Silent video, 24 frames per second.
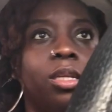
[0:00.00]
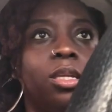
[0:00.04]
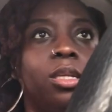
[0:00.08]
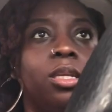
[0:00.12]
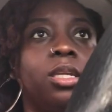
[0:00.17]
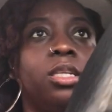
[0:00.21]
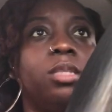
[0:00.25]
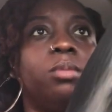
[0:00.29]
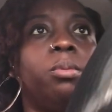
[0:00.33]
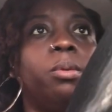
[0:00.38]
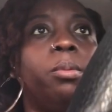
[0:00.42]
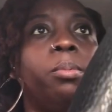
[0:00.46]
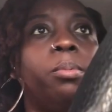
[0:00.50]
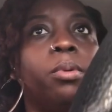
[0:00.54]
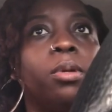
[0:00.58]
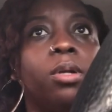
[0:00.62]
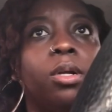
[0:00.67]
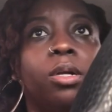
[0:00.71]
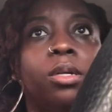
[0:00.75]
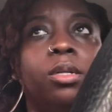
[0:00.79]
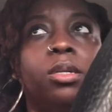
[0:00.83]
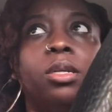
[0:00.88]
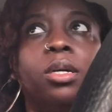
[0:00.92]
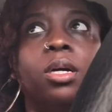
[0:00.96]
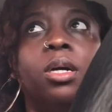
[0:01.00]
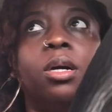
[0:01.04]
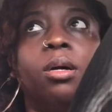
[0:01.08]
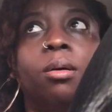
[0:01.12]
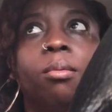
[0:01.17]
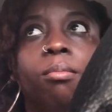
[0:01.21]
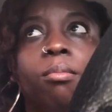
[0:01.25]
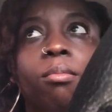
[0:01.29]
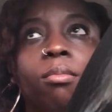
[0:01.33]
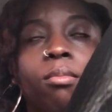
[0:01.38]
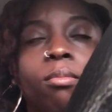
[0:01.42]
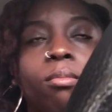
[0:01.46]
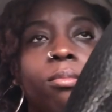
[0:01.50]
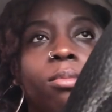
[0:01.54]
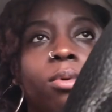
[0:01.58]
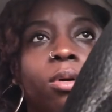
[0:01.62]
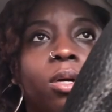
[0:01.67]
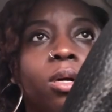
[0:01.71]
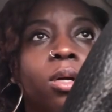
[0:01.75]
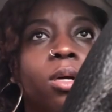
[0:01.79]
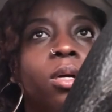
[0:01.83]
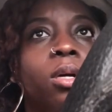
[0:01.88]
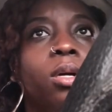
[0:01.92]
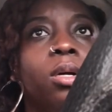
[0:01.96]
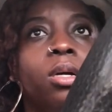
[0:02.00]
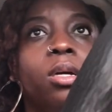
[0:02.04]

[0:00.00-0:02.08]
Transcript: These people are dumb, bruh.